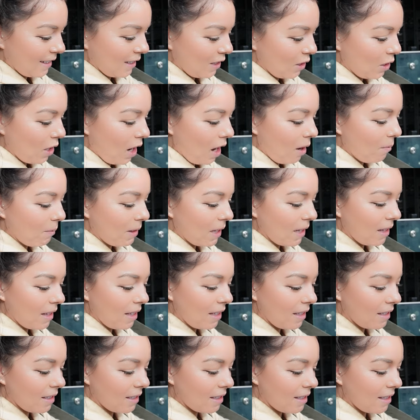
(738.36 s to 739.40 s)
You got me
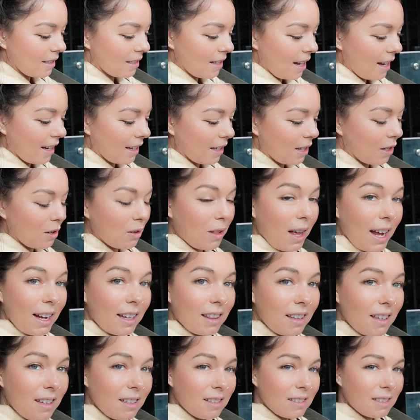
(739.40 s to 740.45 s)
these? Like, you like
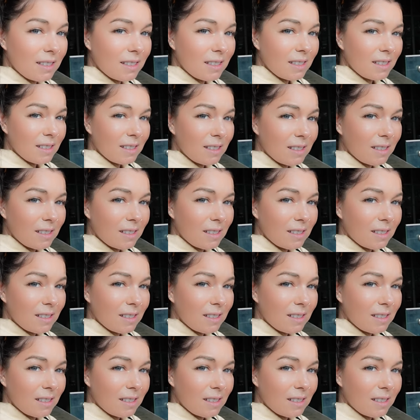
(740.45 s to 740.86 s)
these?